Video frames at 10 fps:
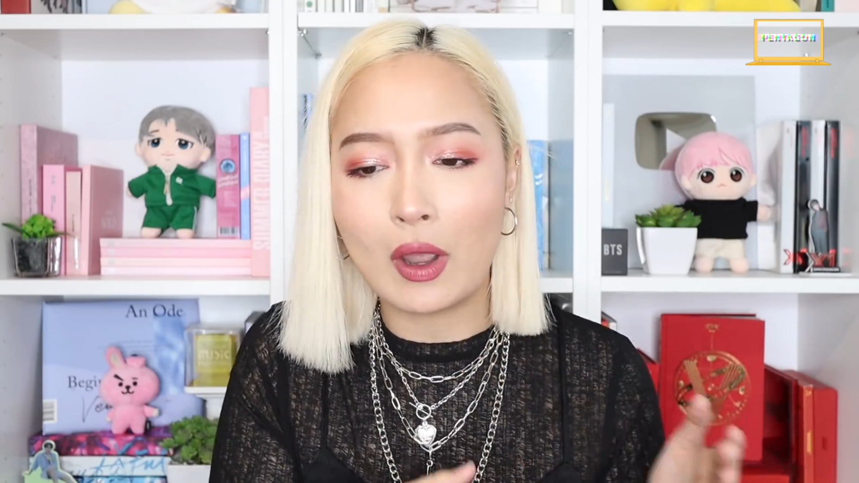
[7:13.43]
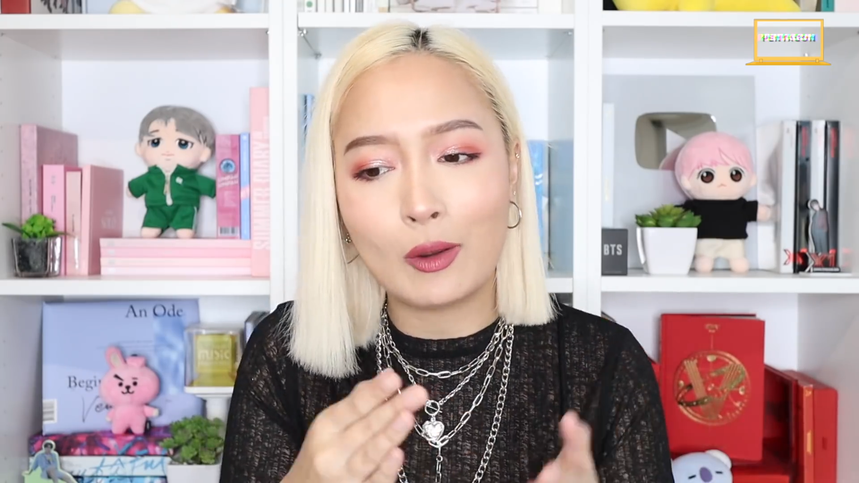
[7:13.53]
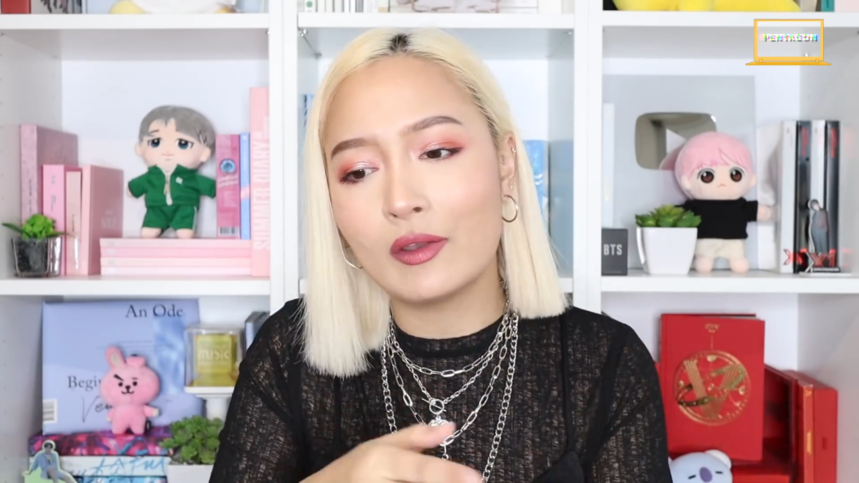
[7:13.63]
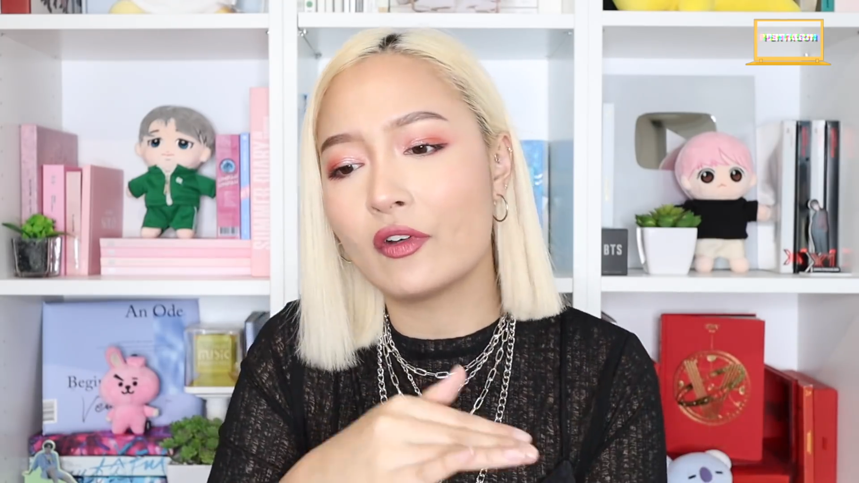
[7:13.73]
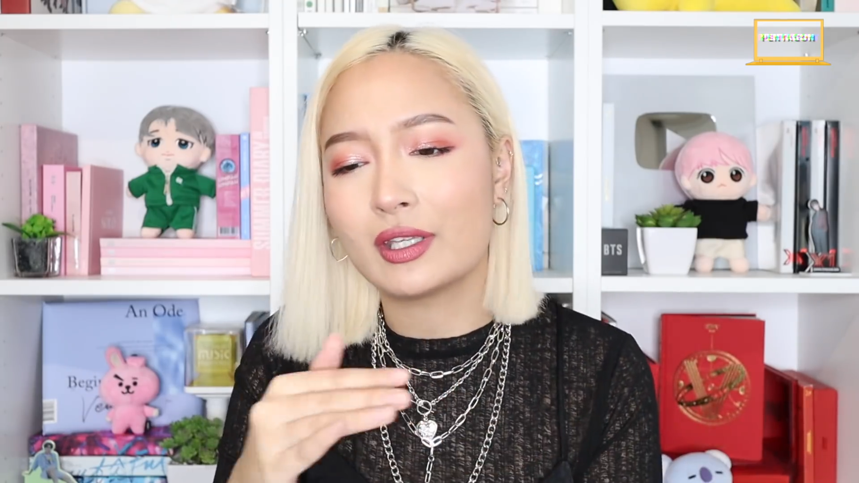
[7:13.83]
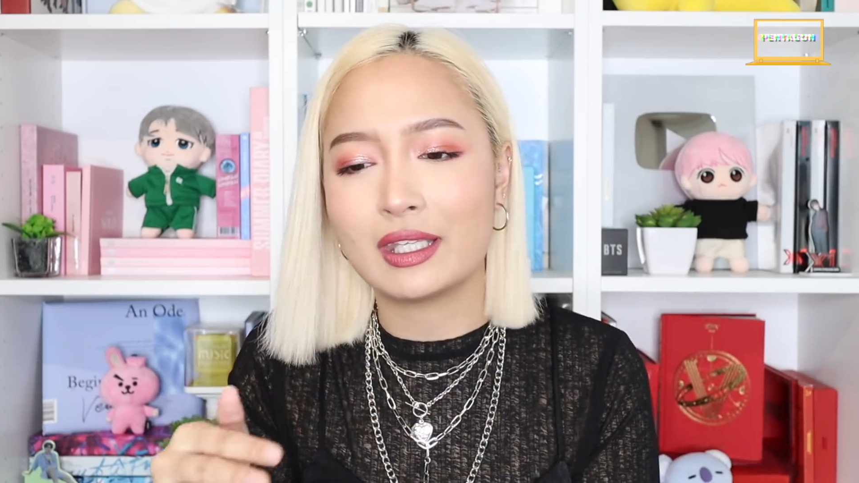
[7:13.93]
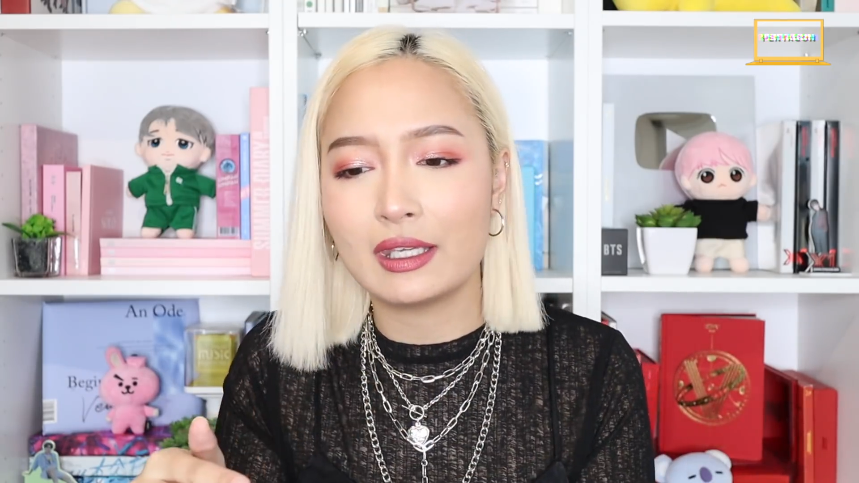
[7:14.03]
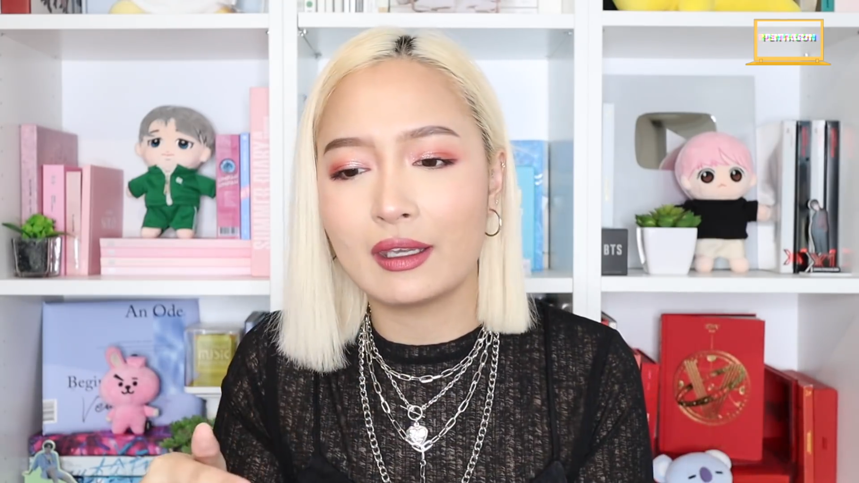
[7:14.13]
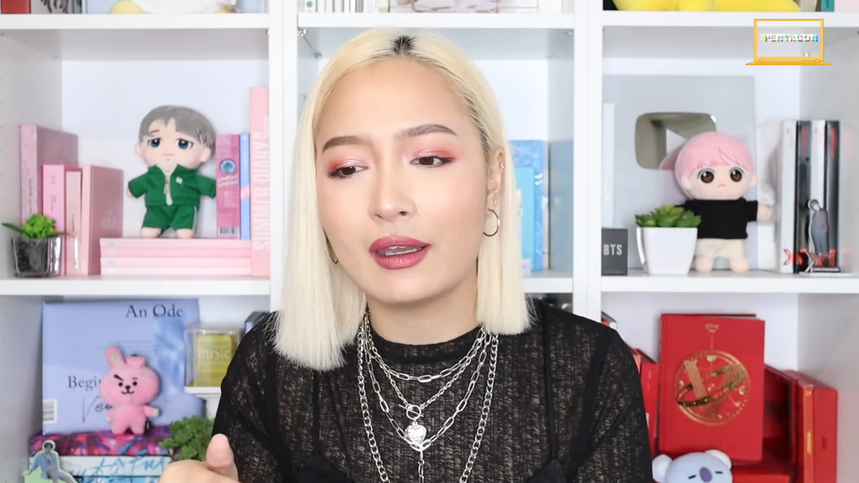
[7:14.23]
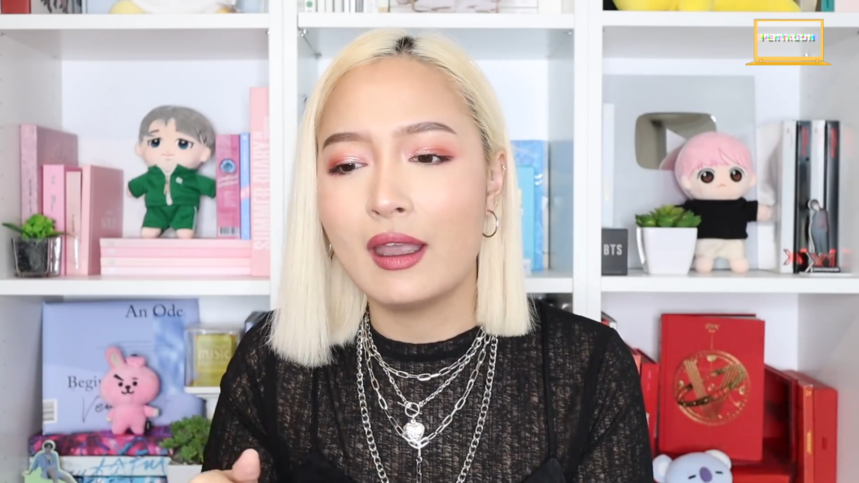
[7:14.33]
However,
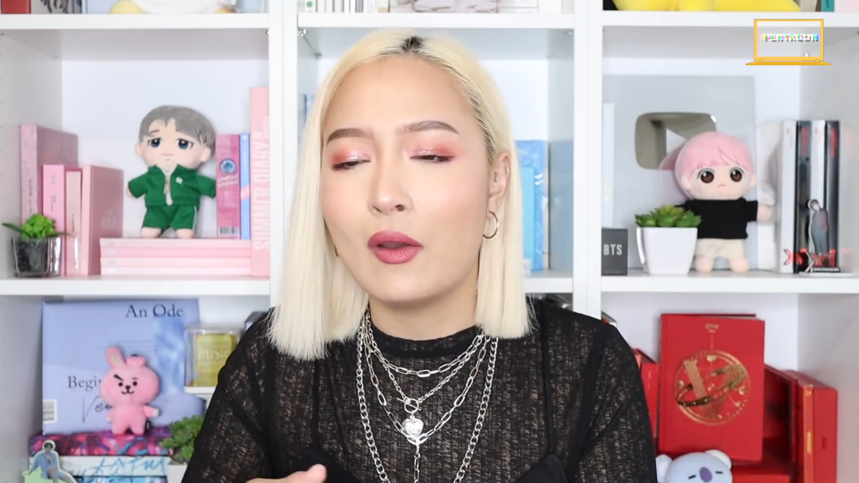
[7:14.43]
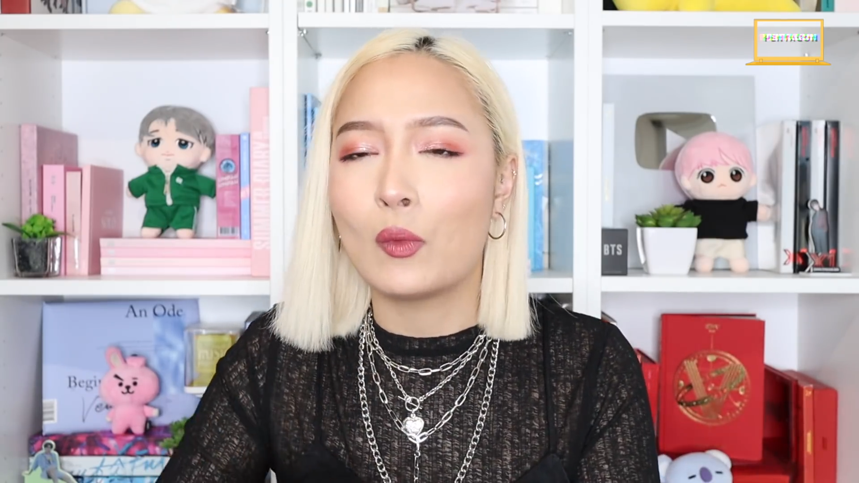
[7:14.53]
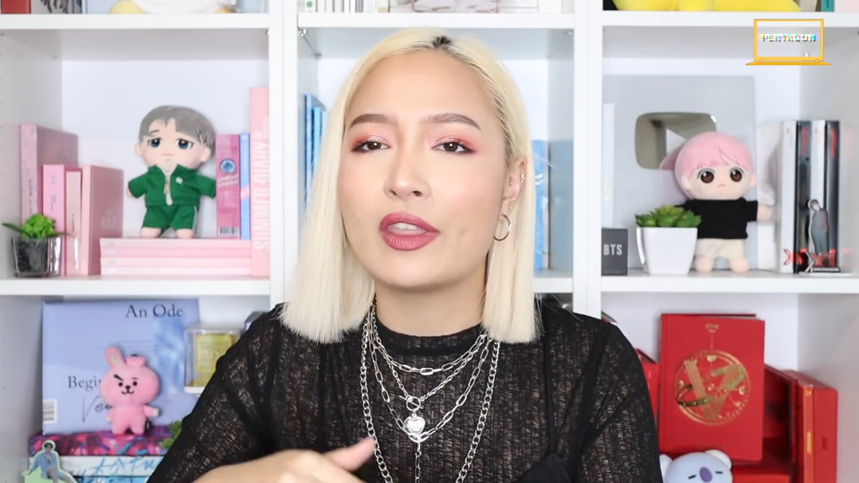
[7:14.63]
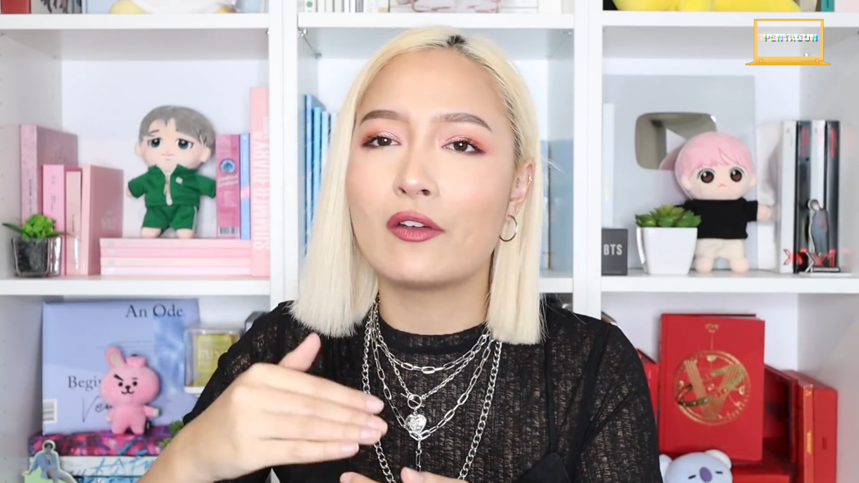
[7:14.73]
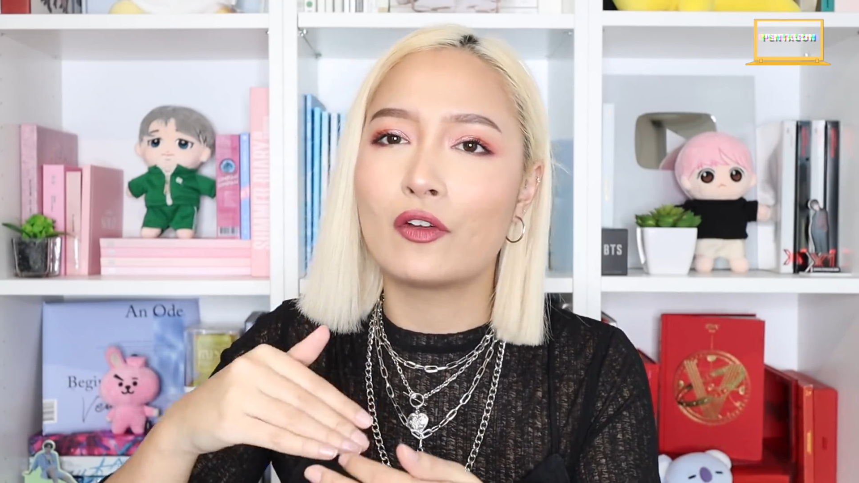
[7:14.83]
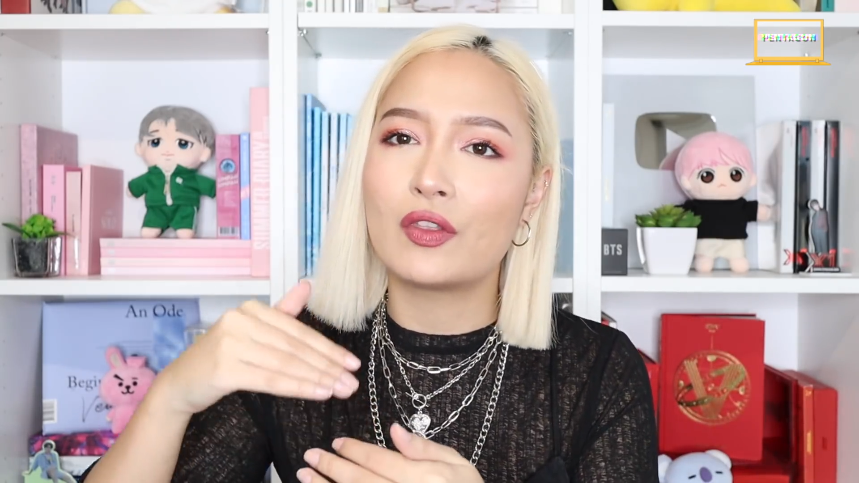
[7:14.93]
here, whenever